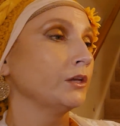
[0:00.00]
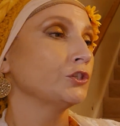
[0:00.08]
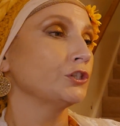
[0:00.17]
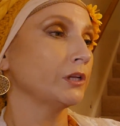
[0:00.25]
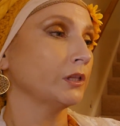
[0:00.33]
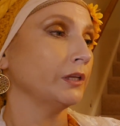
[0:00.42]

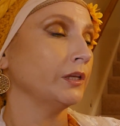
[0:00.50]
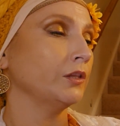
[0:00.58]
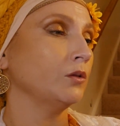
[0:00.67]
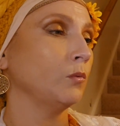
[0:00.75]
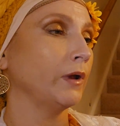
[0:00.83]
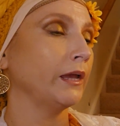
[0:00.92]
She
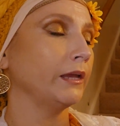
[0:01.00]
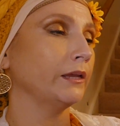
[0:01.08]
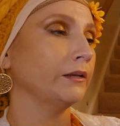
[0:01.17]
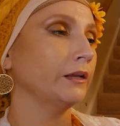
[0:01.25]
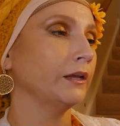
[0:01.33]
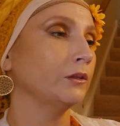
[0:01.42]
cleaned the
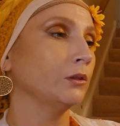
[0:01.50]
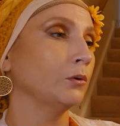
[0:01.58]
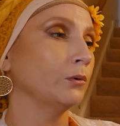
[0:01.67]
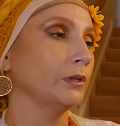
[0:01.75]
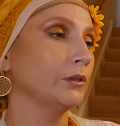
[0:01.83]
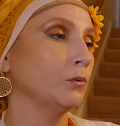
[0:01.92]
wagon and
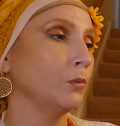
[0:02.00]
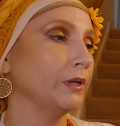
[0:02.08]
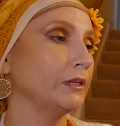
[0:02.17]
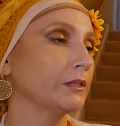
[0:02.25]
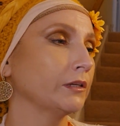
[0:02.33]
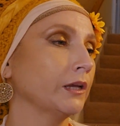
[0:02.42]
loaded the
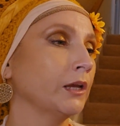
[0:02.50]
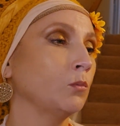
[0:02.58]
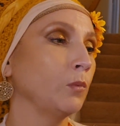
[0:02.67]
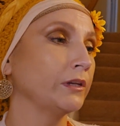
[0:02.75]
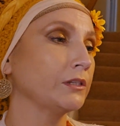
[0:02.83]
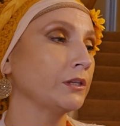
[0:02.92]
wheat
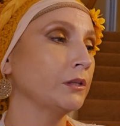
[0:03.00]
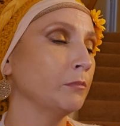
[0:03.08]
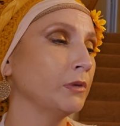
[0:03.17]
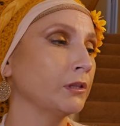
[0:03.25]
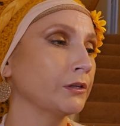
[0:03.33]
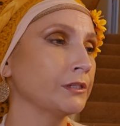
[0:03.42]
and went to the
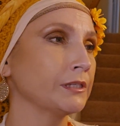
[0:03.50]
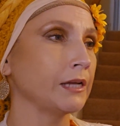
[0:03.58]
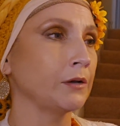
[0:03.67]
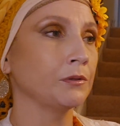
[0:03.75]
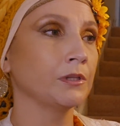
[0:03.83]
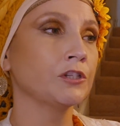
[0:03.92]
miller's
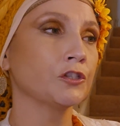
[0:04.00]
down the